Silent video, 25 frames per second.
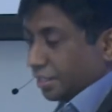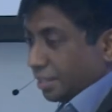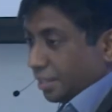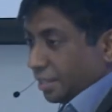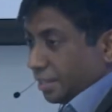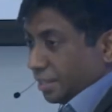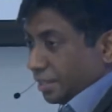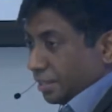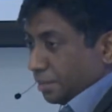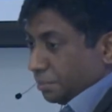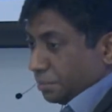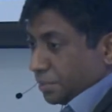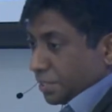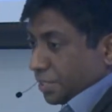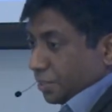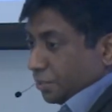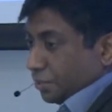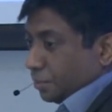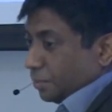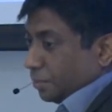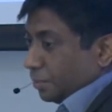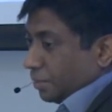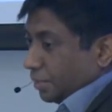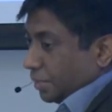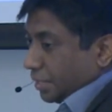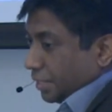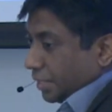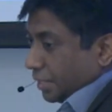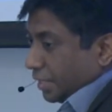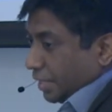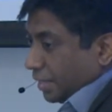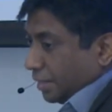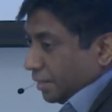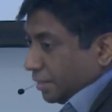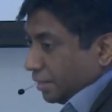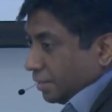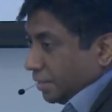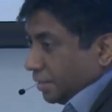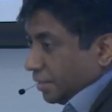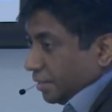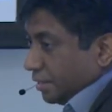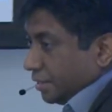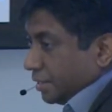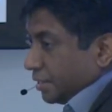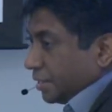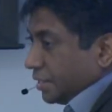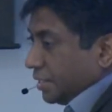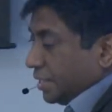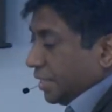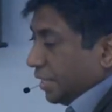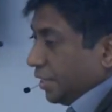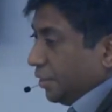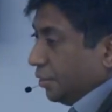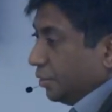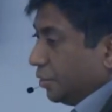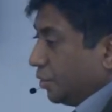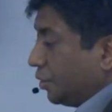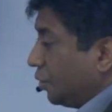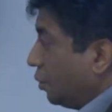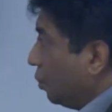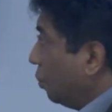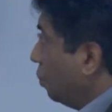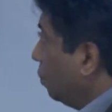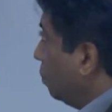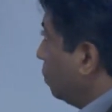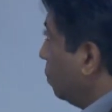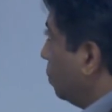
So I'll just take you through